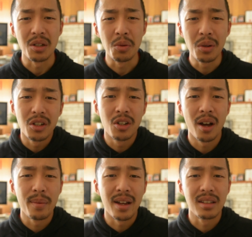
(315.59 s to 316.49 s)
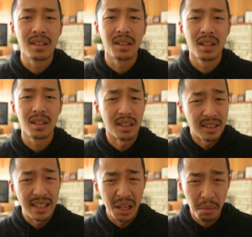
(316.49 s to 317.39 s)
Doing a job that's
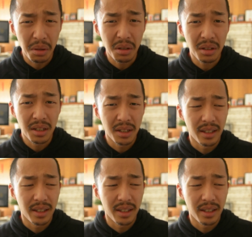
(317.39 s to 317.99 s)
sustainable,